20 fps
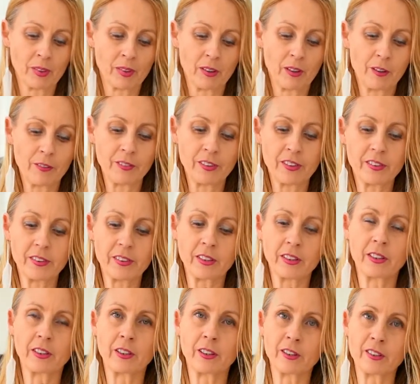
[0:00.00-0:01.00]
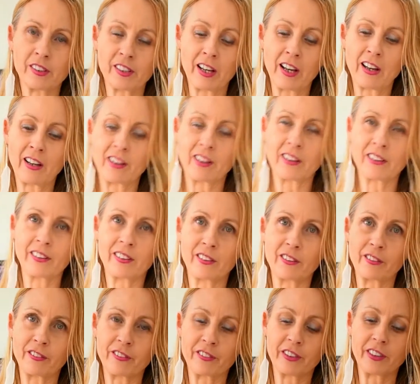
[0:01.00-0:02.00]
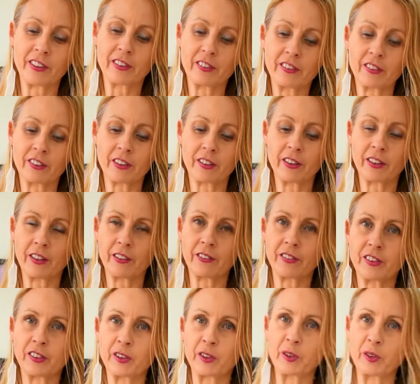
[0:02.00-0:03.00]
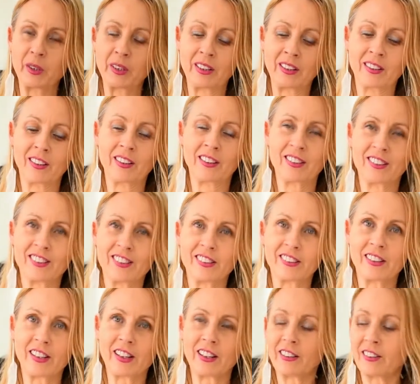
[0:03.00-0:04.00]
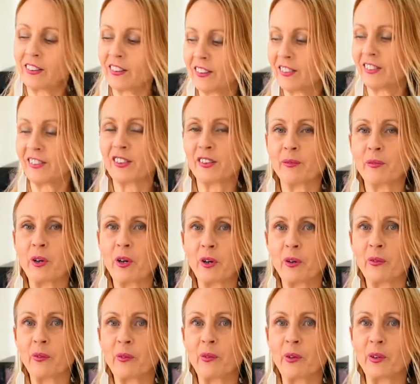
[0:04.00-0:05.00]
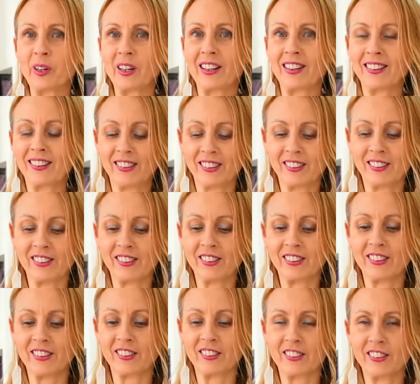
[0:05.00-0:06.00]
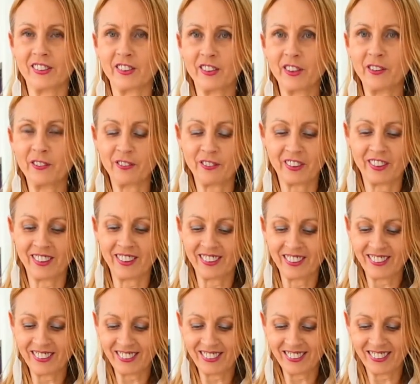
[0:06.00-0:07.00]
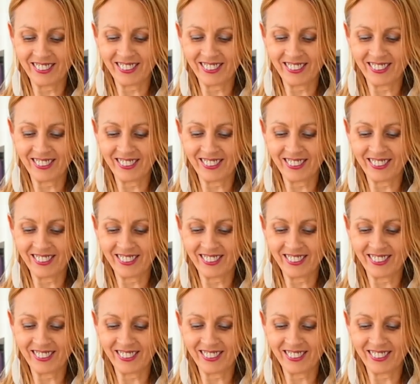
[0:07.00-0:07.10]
Obviously it goes hard in the fridge, so you have to stand it in some hot water just to soften it.